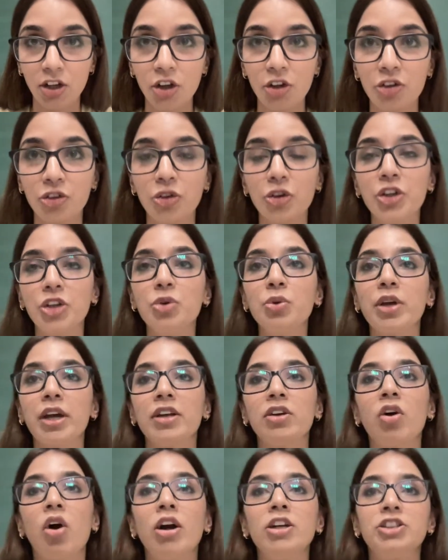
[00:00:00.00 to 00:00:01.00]
So you
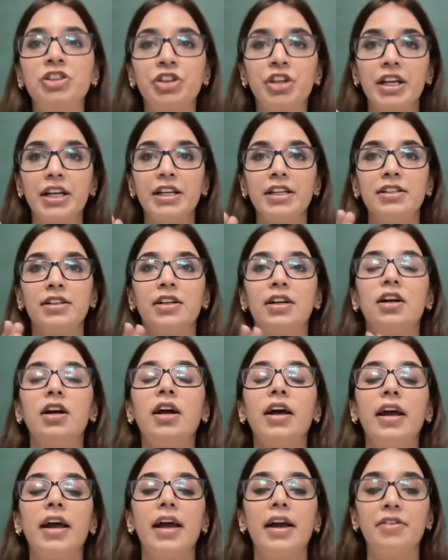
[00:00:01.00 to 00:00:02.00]
cannot treat
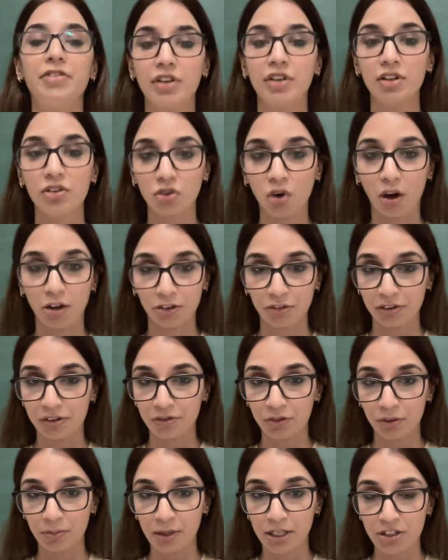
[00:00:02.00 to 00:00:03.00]
every sort of
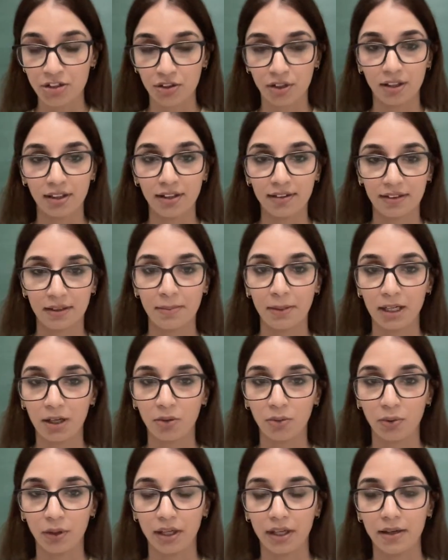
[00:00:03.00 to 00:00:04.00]
information in the
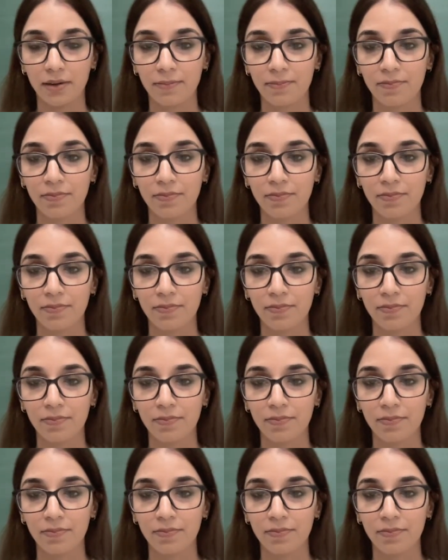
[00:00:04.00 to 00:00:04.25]
similar way.